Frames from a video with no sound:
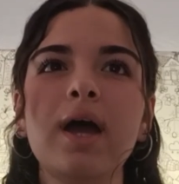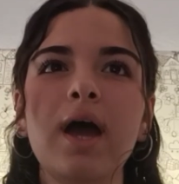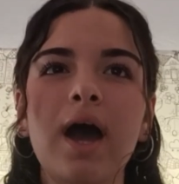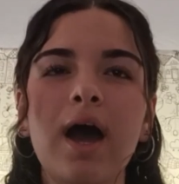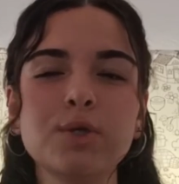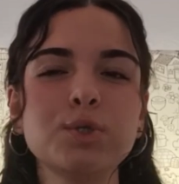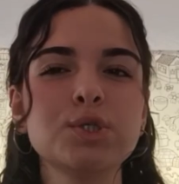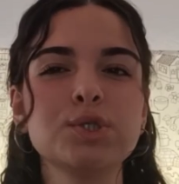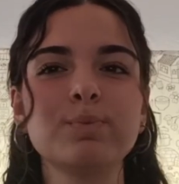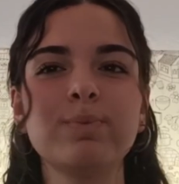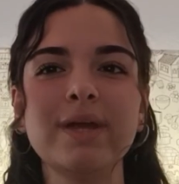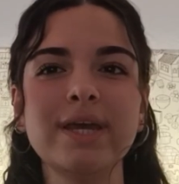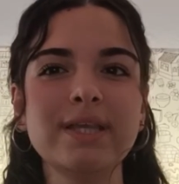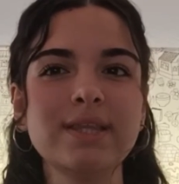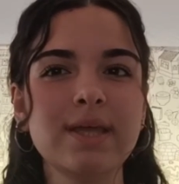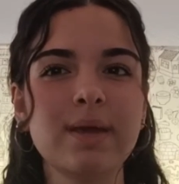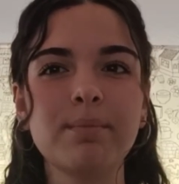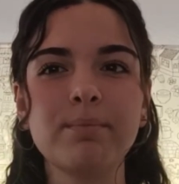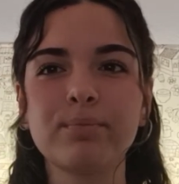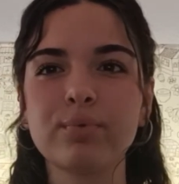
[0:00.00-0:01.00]
how to
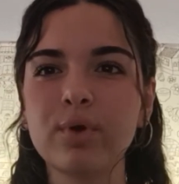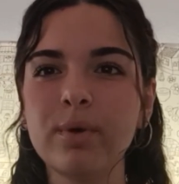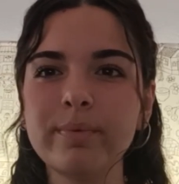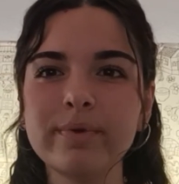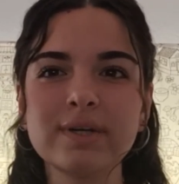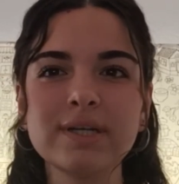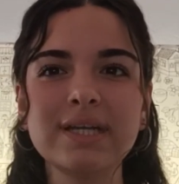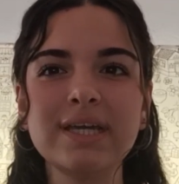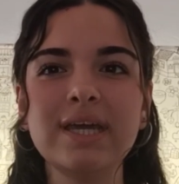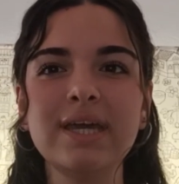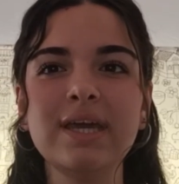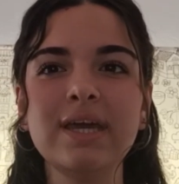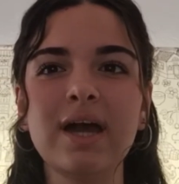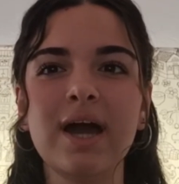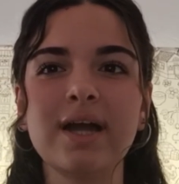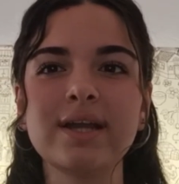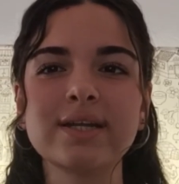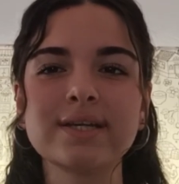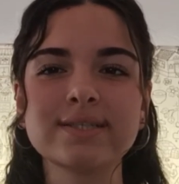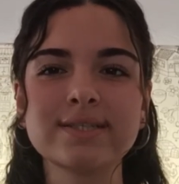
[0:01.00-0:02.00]
explain them properly
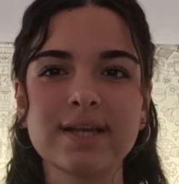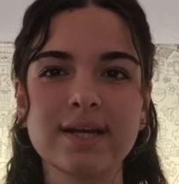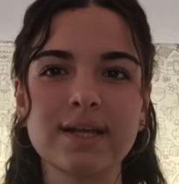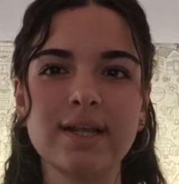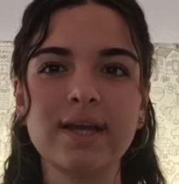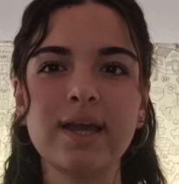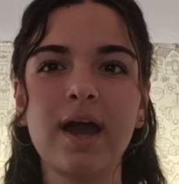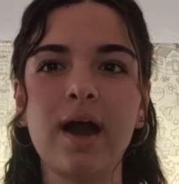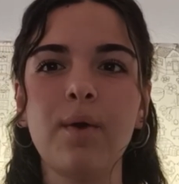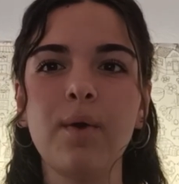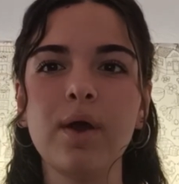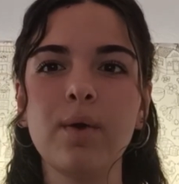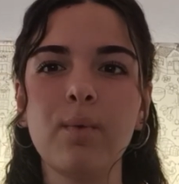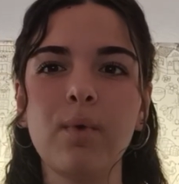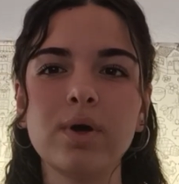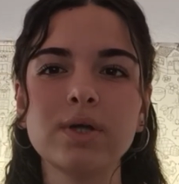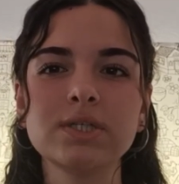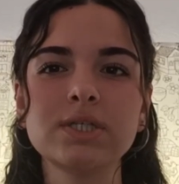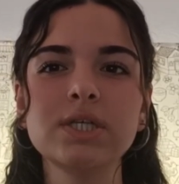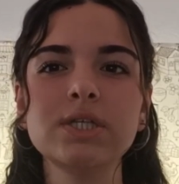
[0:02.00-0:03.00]
and exactly how I
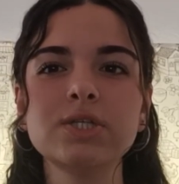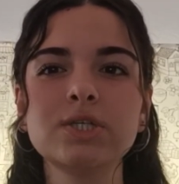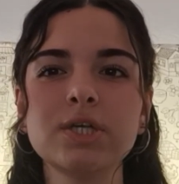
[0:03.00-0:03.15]
want it.